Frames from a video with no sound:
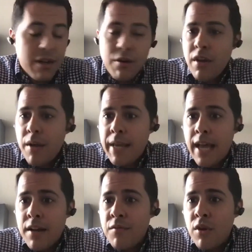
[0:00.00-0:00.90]
coming
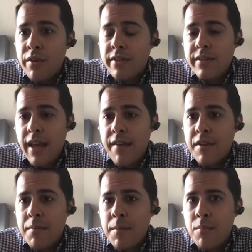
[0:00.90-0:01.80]
out of all this,
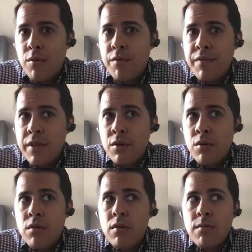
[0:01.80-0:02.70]
having people
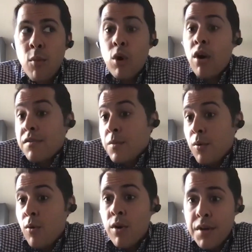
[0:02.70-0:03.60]
feel more
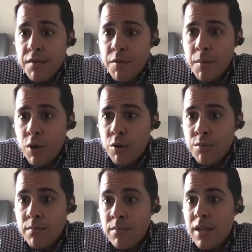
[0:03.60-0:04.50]
comfortable working from
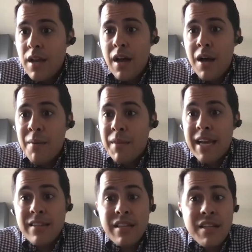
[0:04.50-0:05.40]
home.
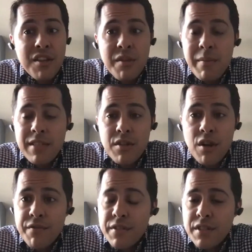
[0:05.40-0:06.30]
Like I said, nothing beats an
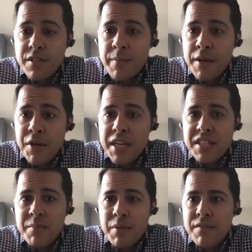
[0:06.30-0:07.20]
office
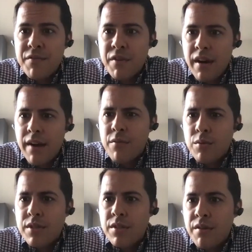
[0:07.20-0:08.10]
experience, but for everyone
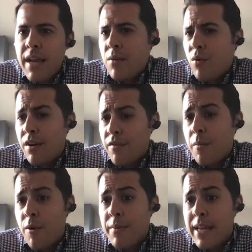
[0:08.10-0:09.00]
to know, hey, working from
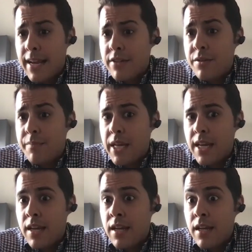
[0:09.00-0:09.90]
home can actually
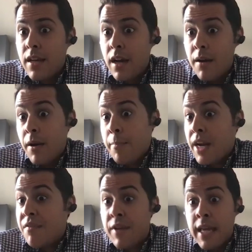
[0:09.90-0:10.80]
be a
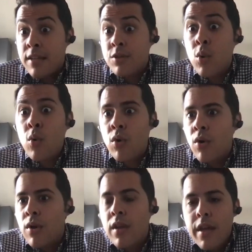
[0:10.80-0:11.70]
benefit and a
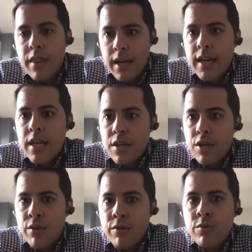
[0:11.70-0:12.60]
tool that I can
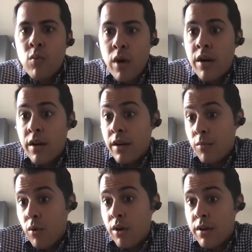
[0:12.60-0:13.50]
use where
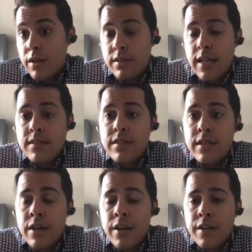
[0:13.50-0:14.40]
it's
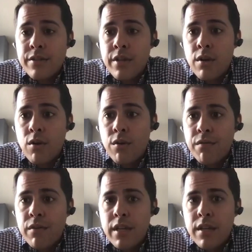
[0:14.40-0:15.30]
necessary. So
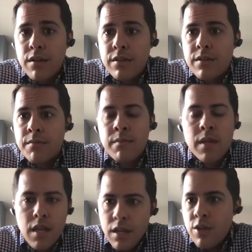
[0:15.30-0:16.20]
hopefully there's some
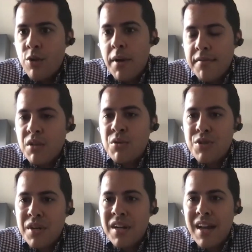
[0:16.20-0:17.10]
new
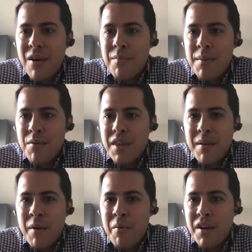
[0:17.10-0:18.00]
evolution on how people think
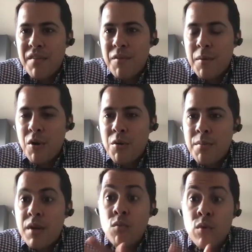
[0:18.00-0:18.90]
about working from home.
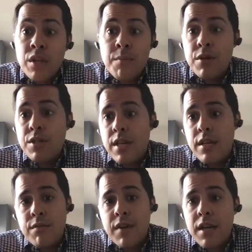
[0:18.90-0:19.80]
But really appreciate
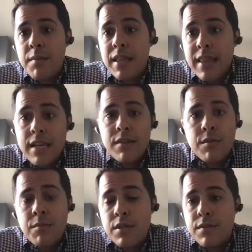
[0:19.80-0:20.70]
you inviting me, and thank you so
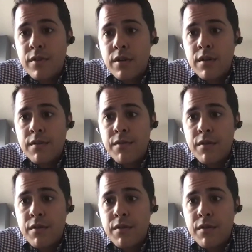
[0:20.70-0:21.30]
much for the